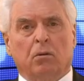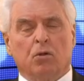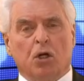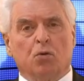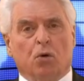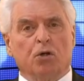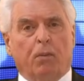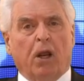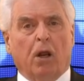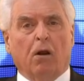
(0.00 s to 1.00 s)
Since we're
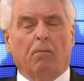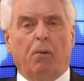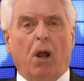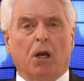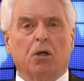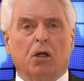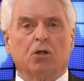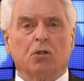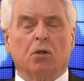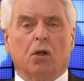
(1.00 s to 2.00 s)
speaking of
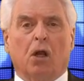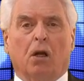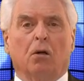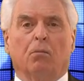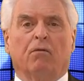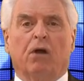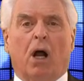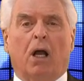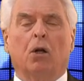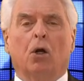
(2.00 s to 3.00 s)
politics and the kingdom of
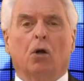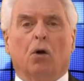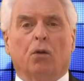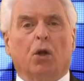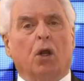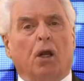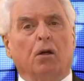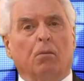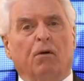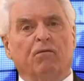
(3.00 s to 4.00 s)
God or the
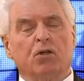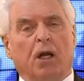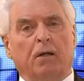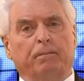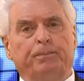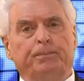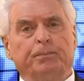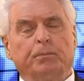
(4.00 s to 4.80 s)
kingdom of Satan,